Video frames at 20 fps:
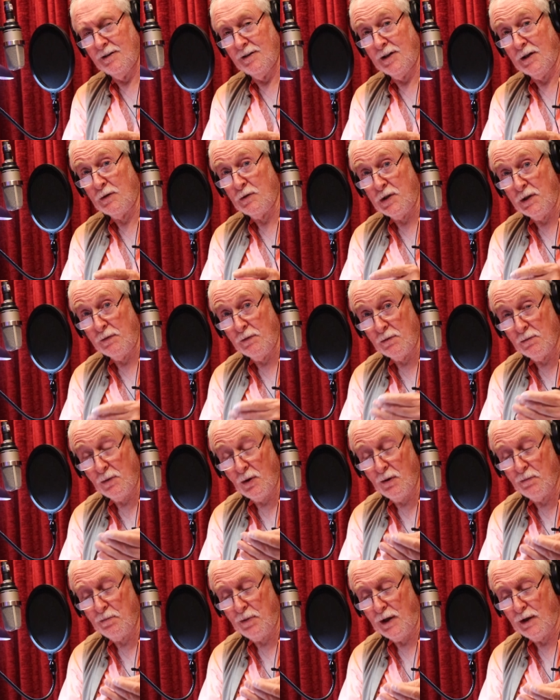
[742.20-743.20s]
It was even
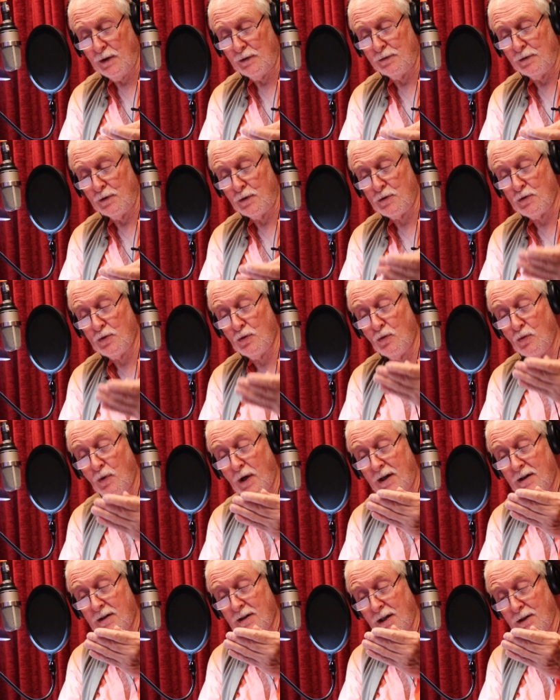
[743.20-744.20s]
more powerful. So
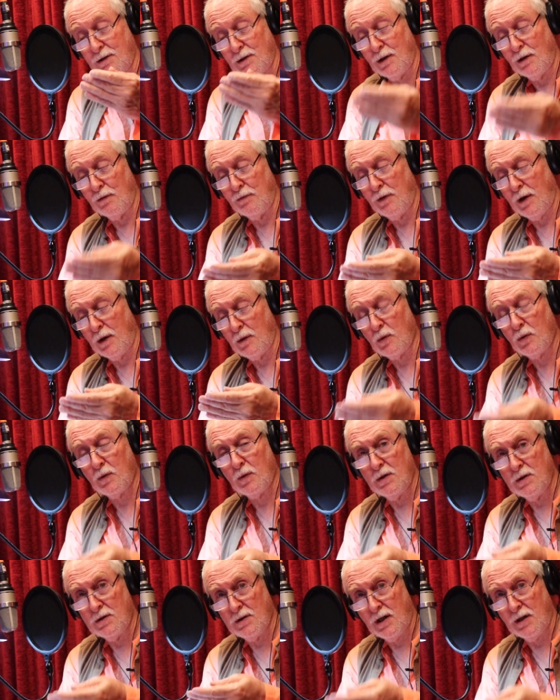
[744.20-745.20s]
what Ather
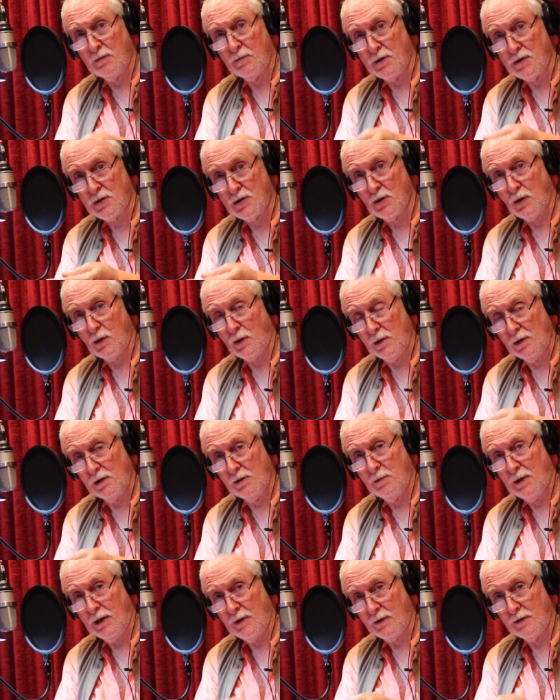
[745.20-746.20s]
Farouqui Saab is talking
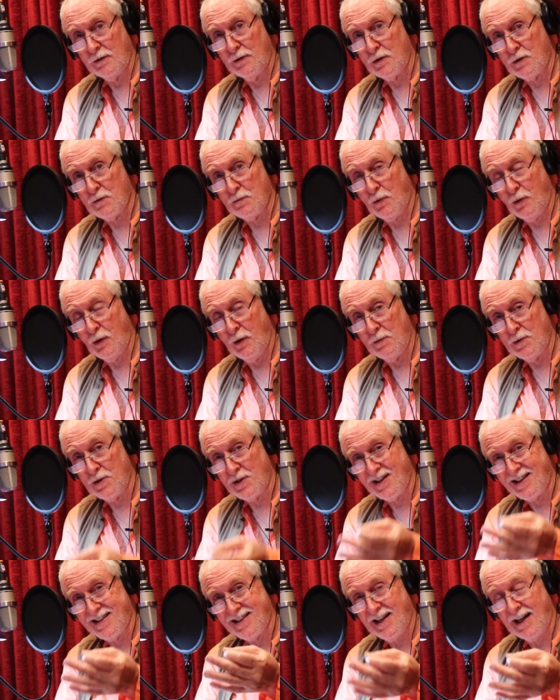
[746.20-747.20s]
about in this poem
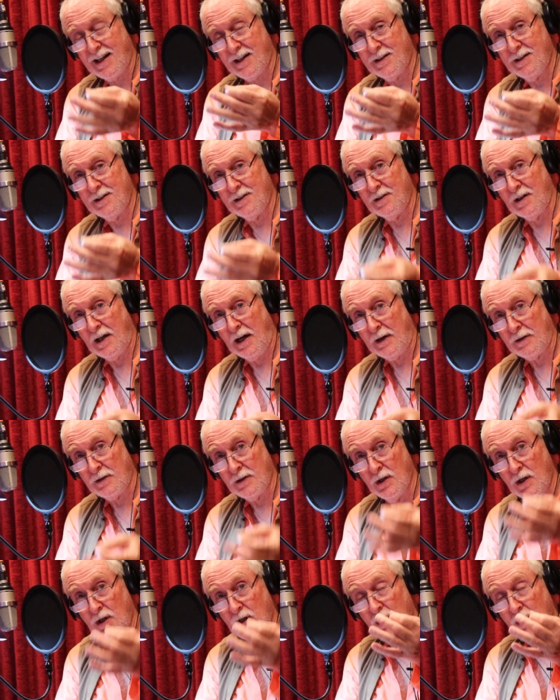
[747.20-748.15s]
is exactly that.